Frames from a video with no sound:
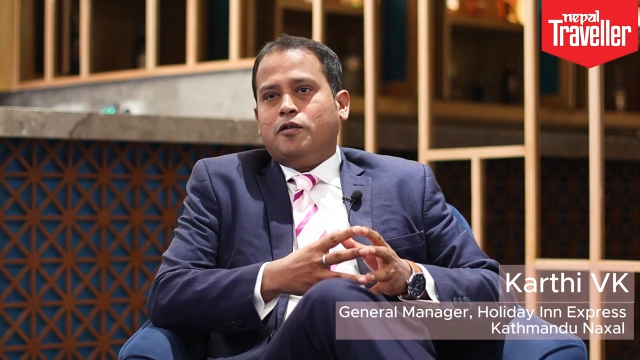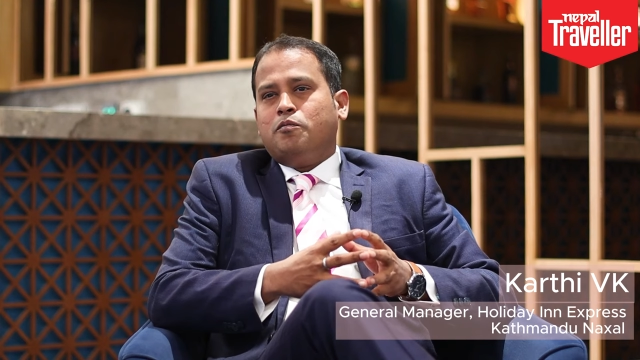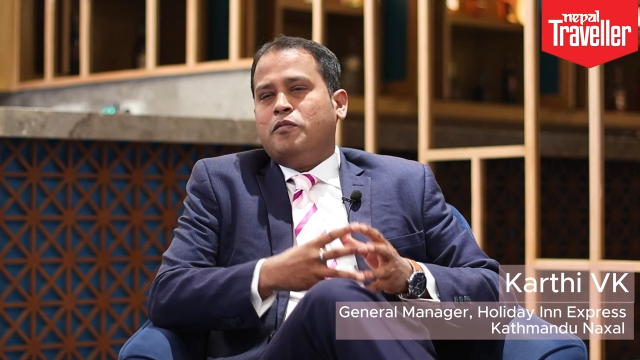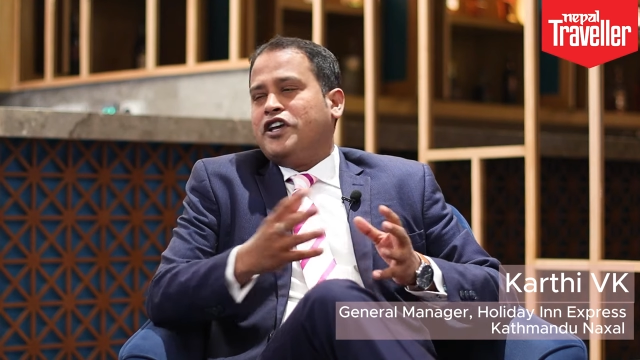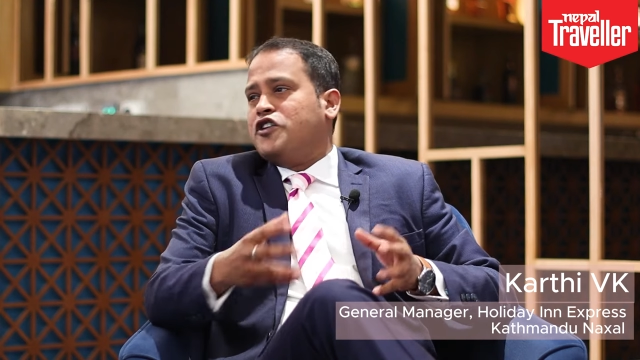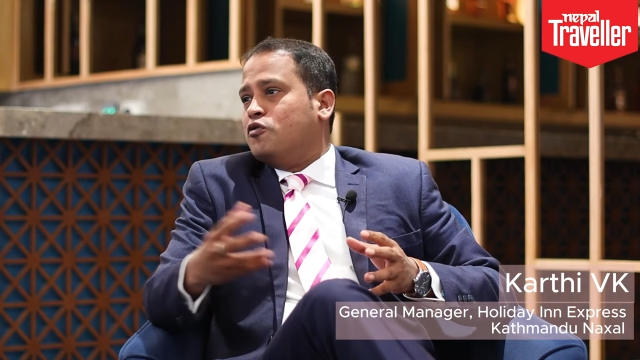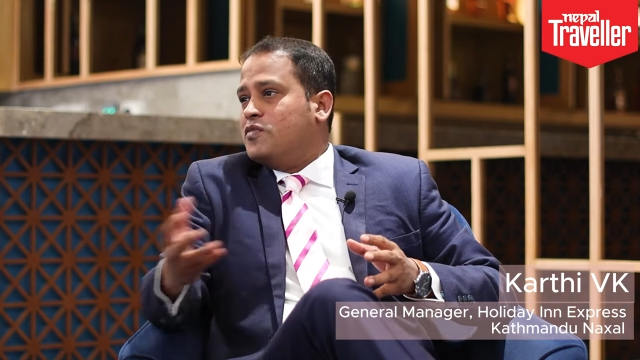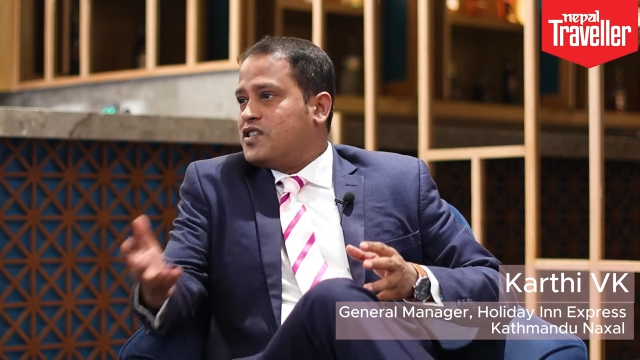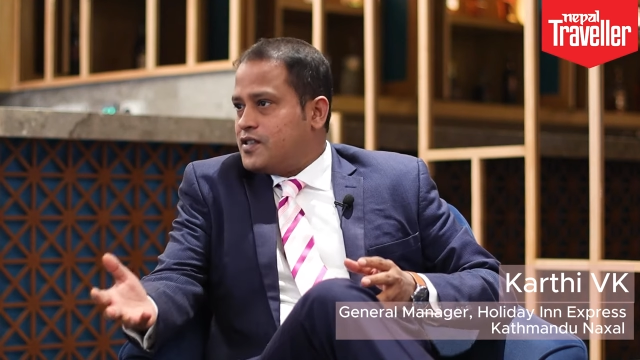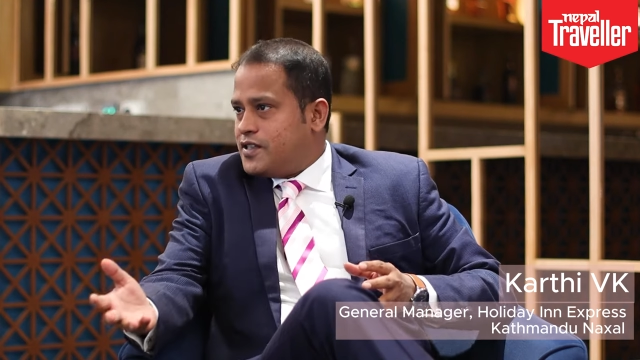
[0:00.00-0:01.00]
making your
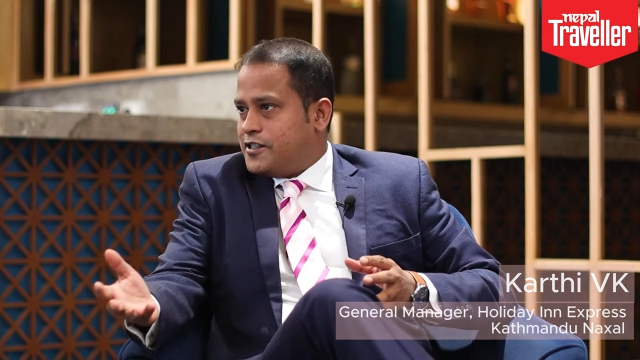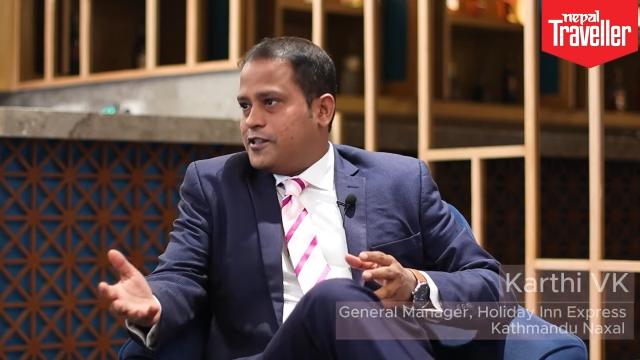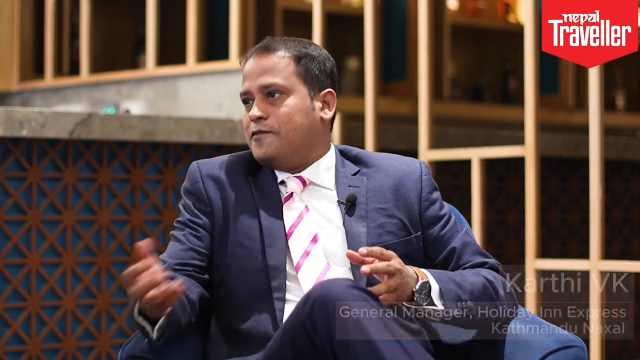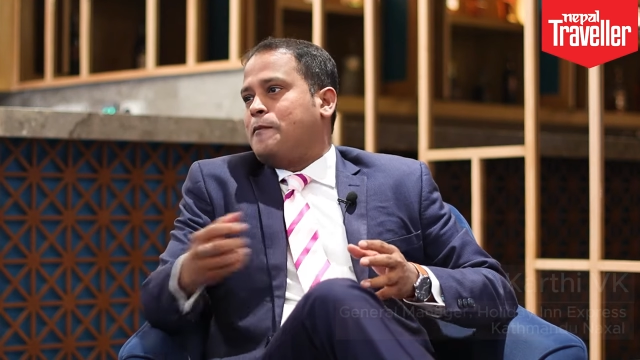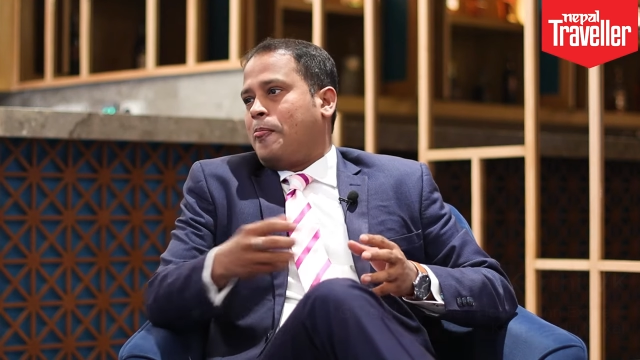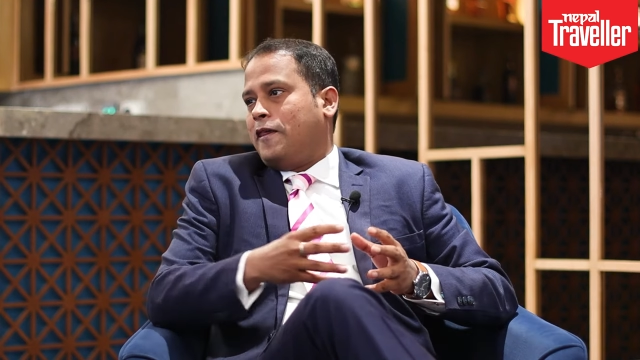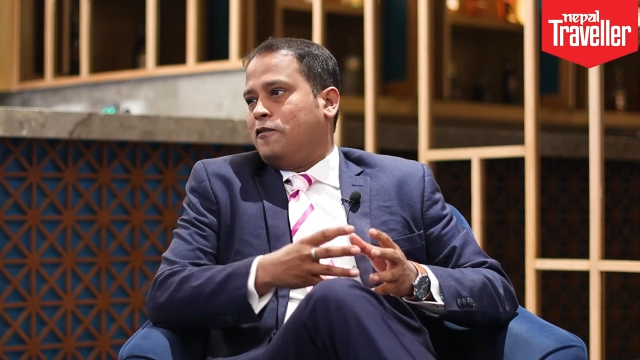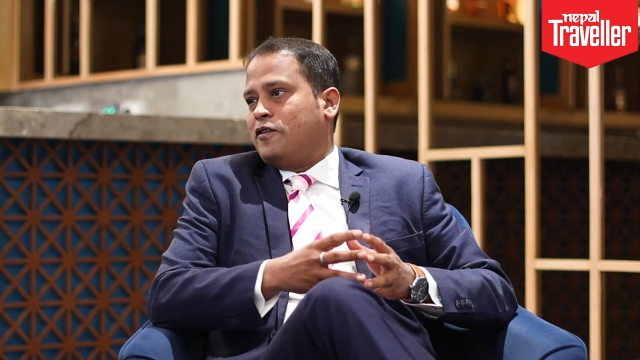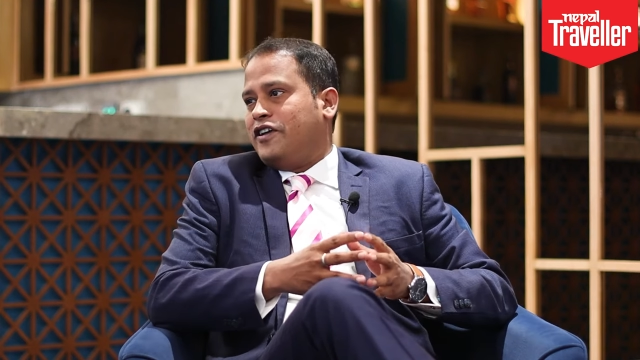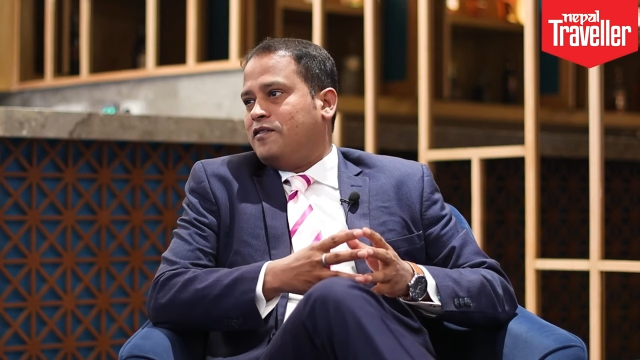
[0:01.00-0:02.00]
business easy.
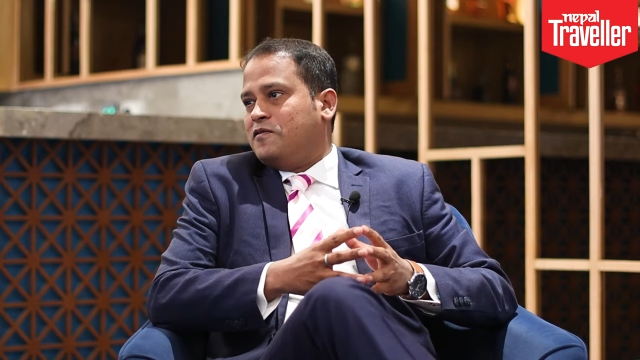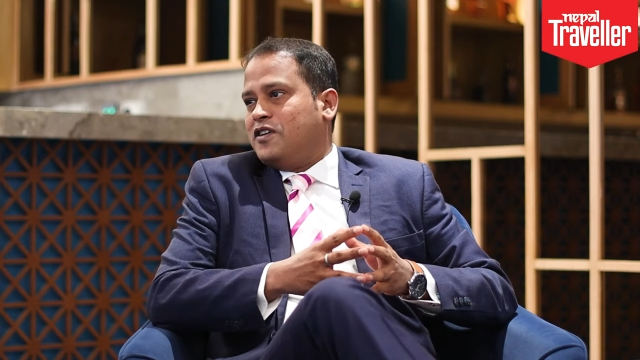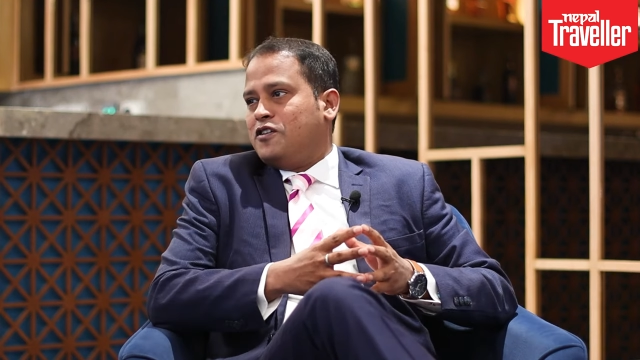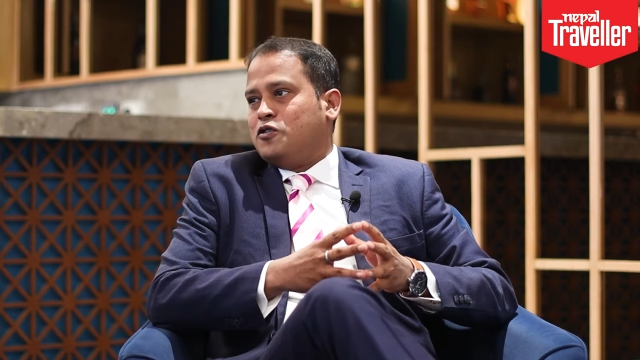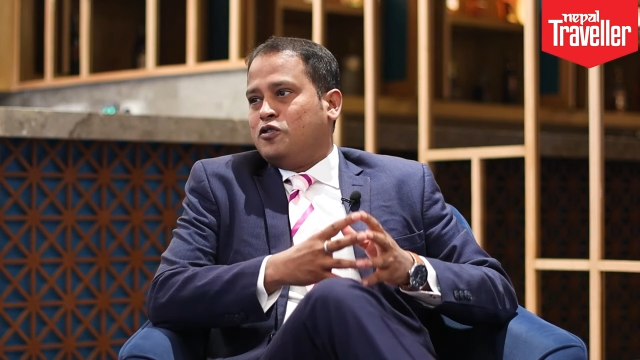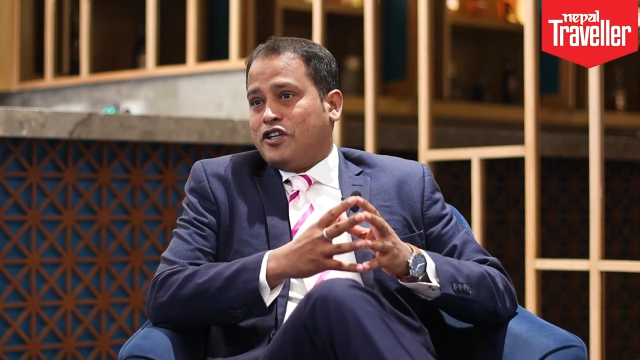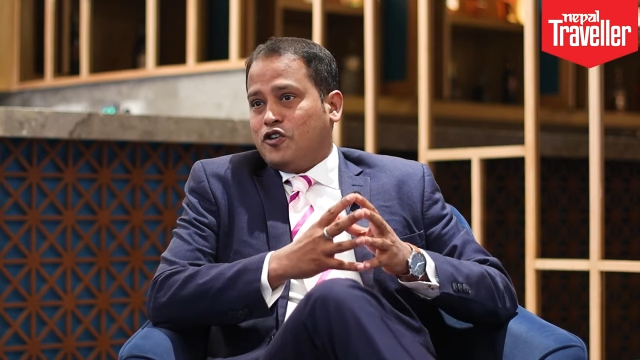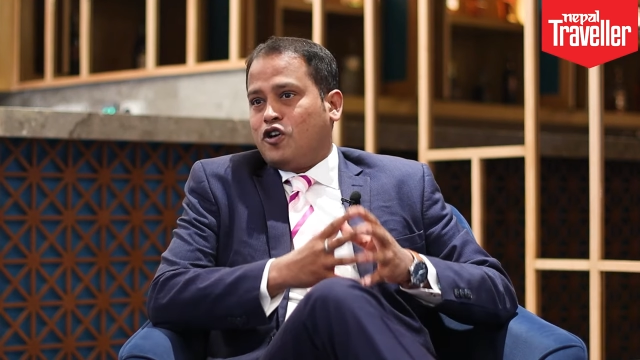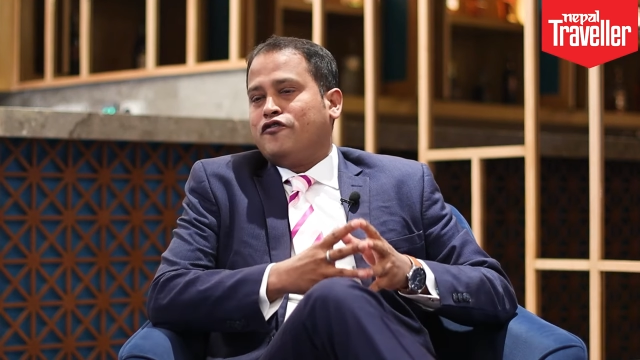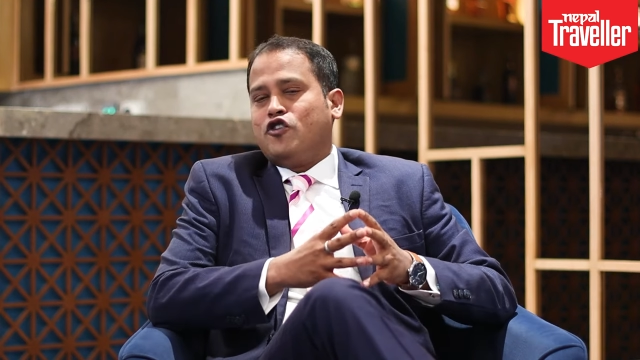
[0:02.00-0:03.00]
Okay. So there are a
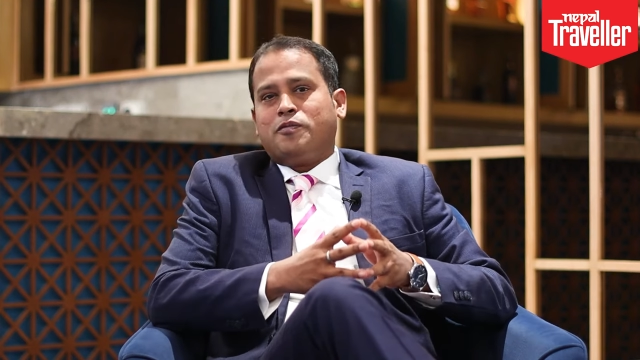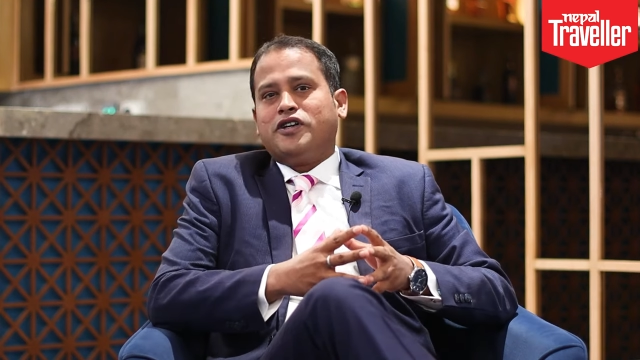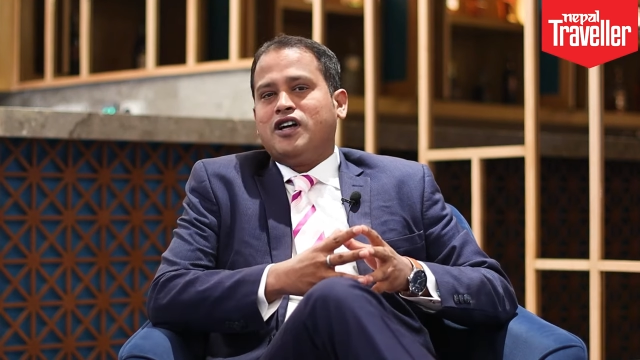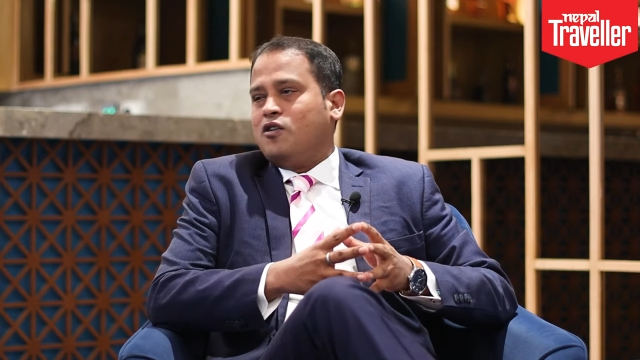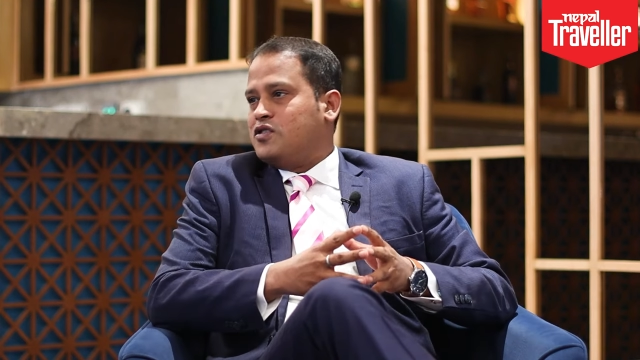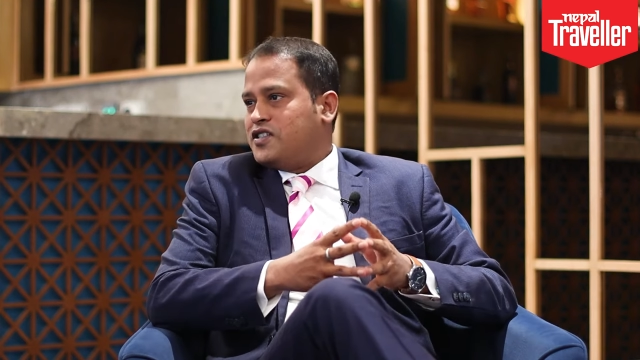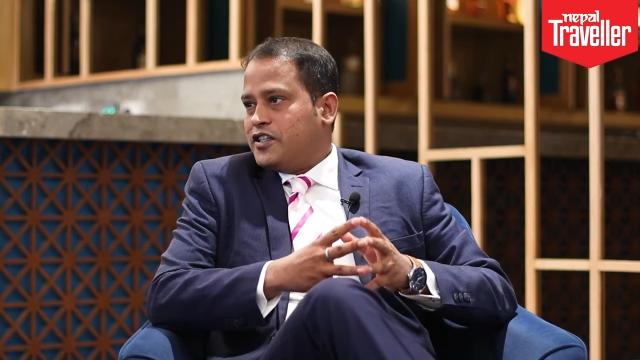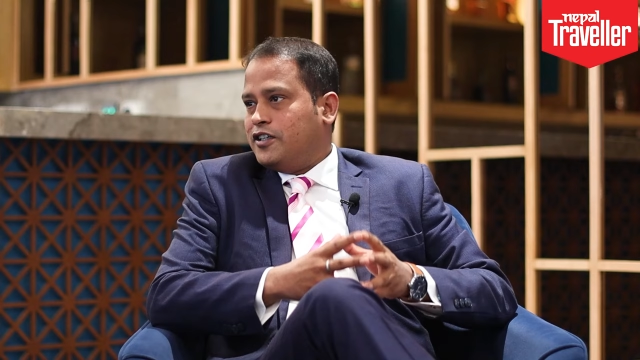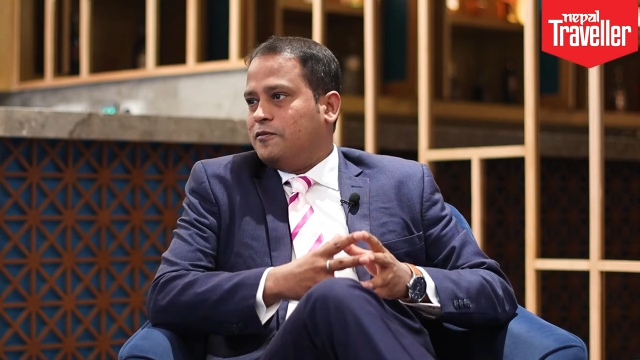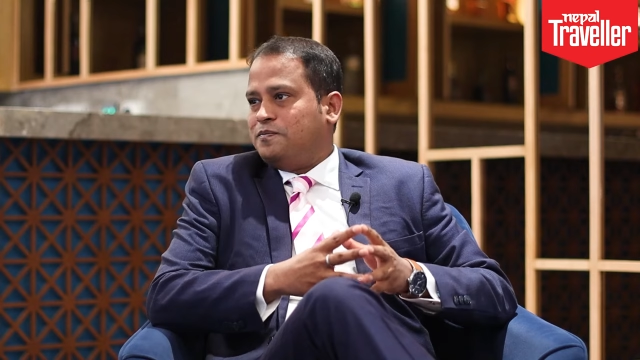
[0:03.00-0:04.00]
lot of corporate houses
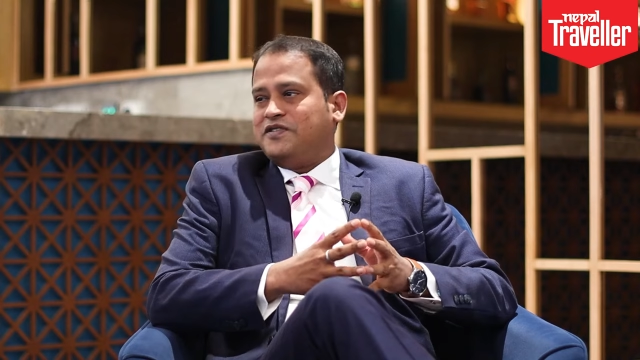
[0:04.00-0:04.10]
here.